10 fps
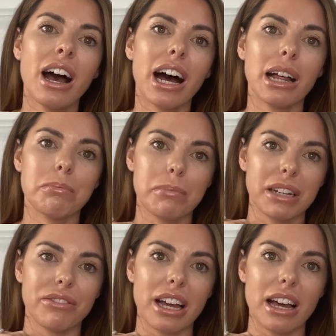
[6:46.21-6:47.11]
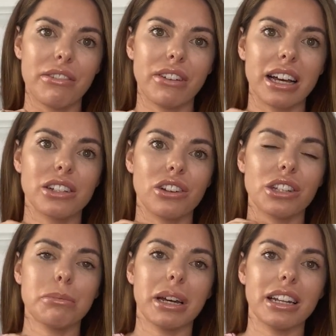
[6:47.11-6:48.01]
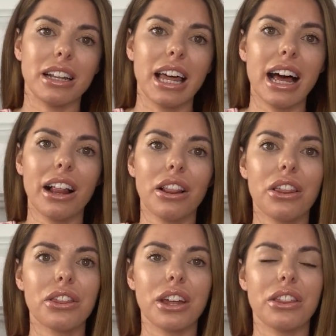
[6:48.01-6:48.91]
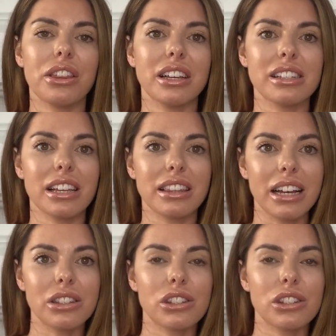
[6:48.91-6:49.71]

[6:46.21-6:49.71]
a bit of an effect on your mental health and things like that.